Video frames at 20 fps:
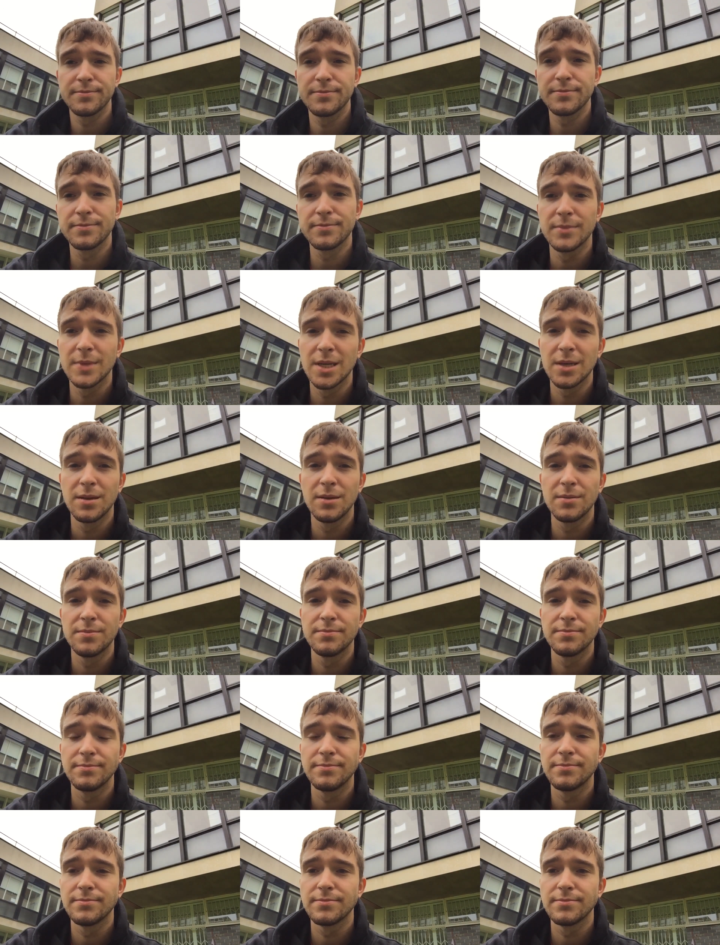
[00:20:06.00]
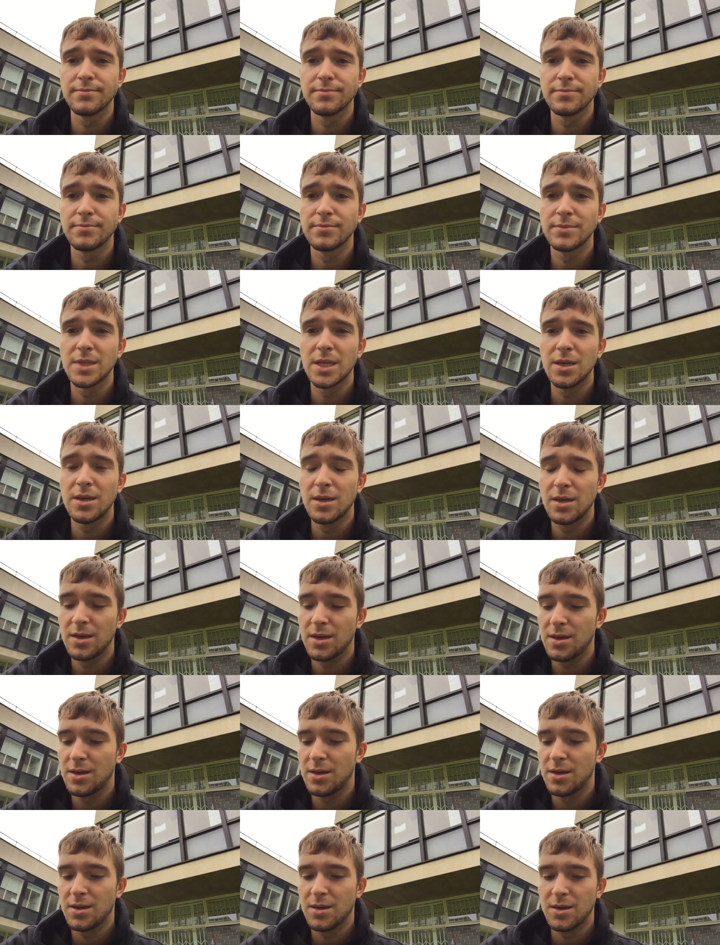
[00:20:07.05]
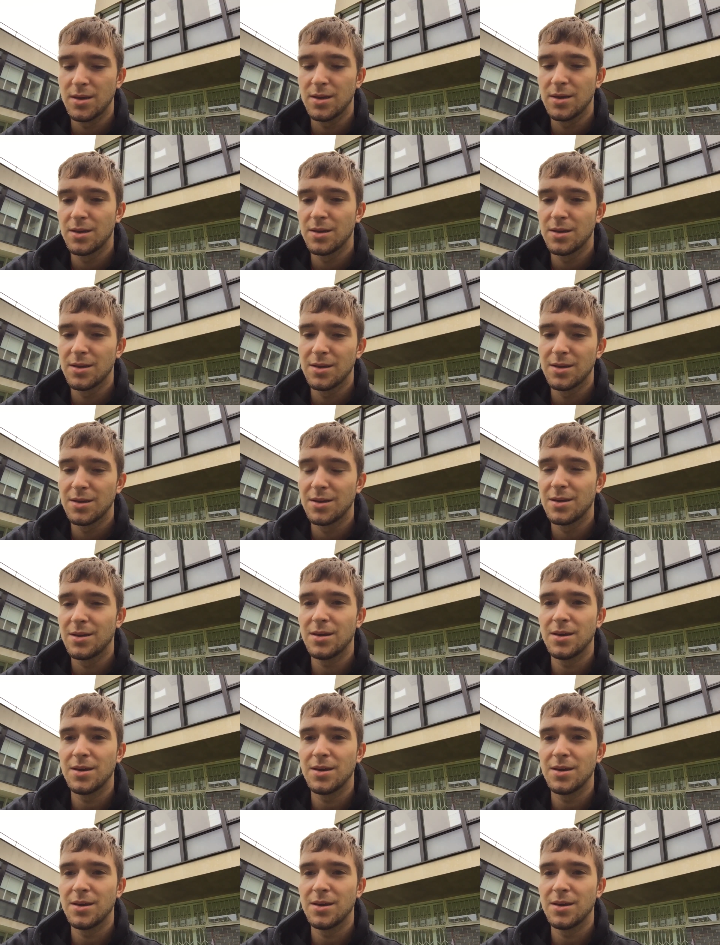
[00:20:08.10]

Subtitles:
[no speech]